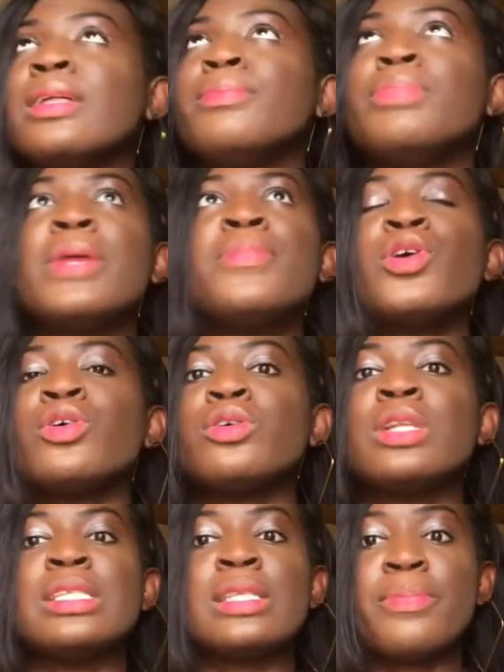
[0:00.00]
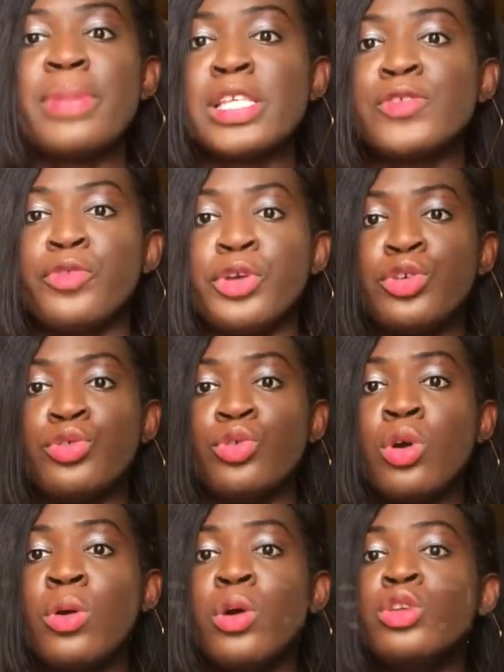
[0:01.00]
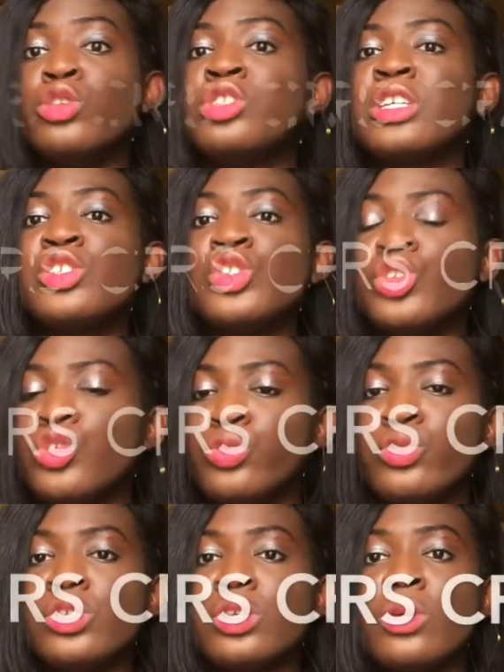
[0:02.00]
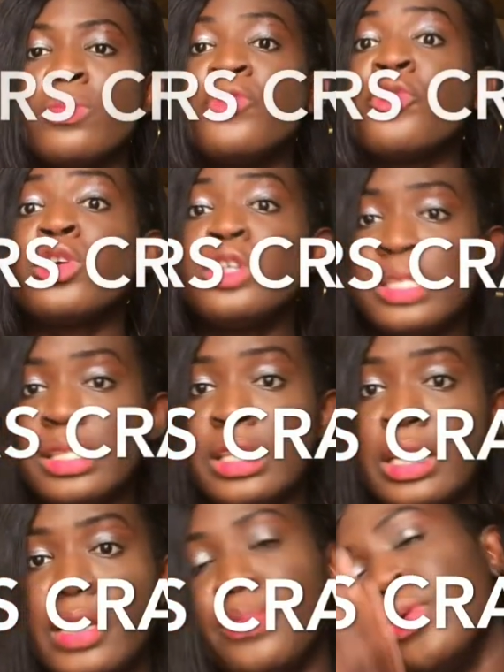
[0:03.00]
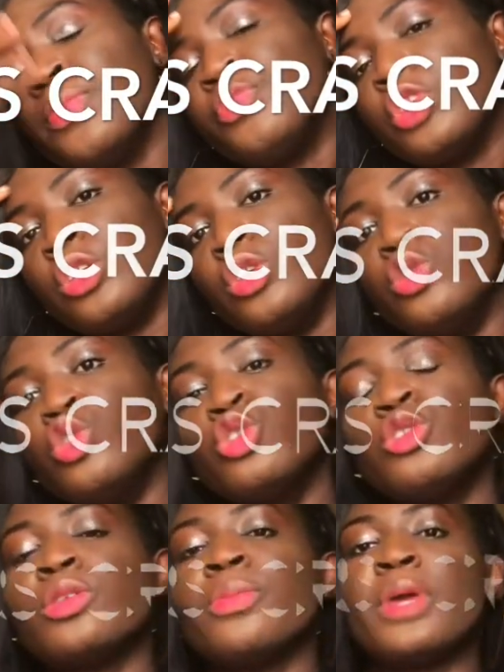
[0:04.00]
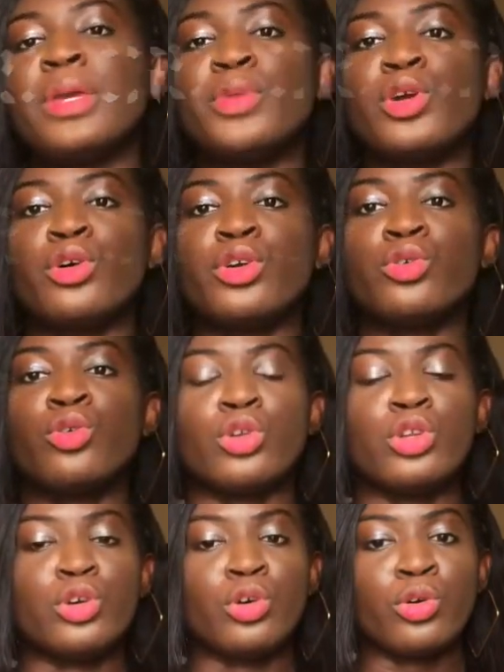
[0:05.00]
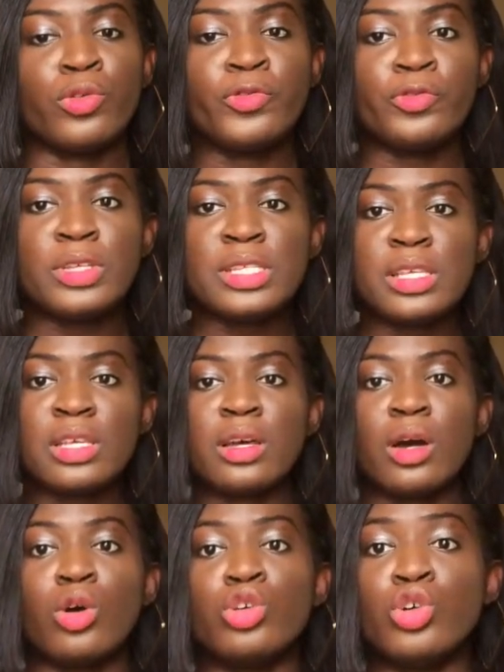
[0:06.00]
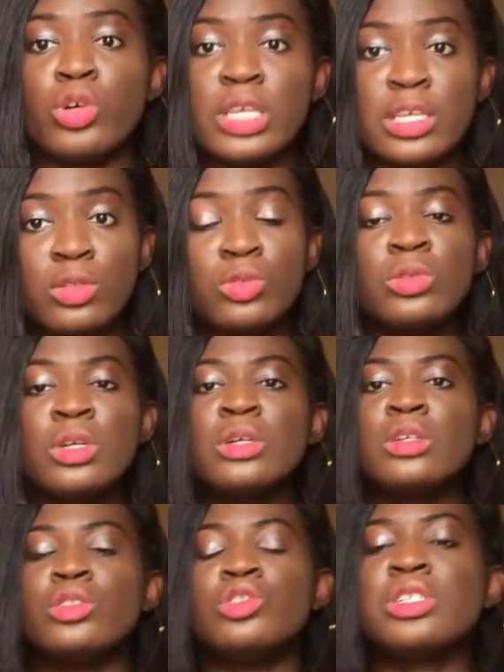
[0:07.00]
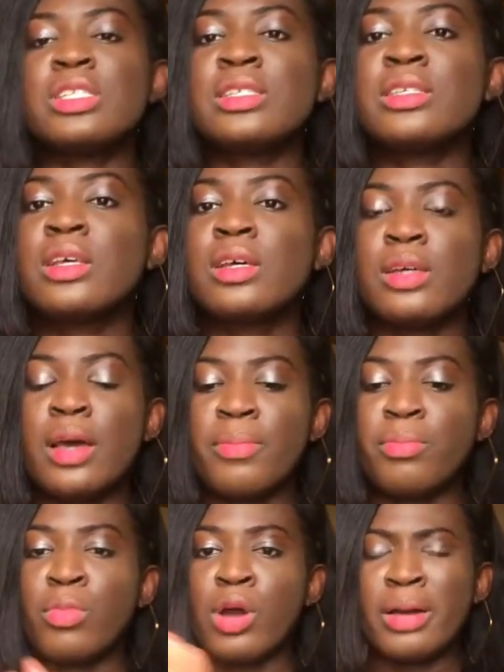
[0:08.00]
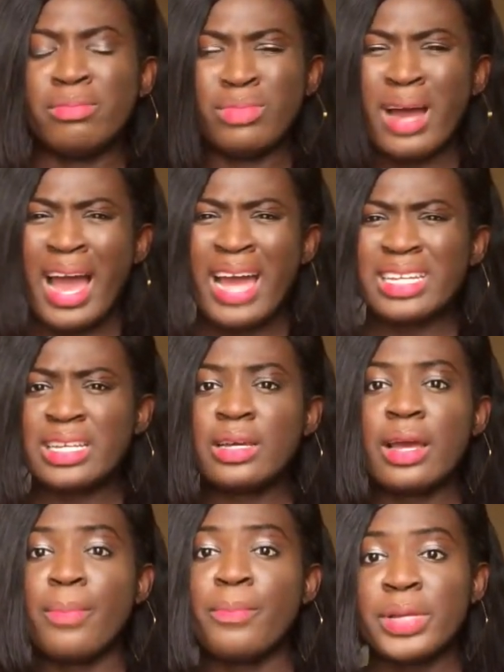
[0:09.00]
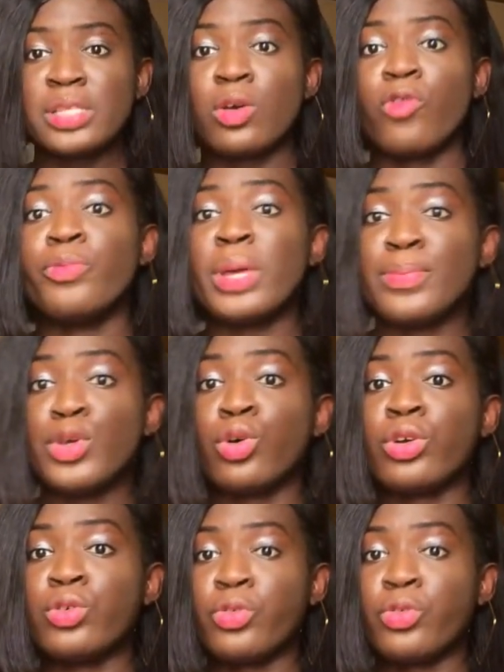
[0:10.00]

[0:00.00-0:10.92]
baby oil is the best for you. You just use, before you sleep, you use the baby oil on your feet or your heel. You just add a bit of baby oil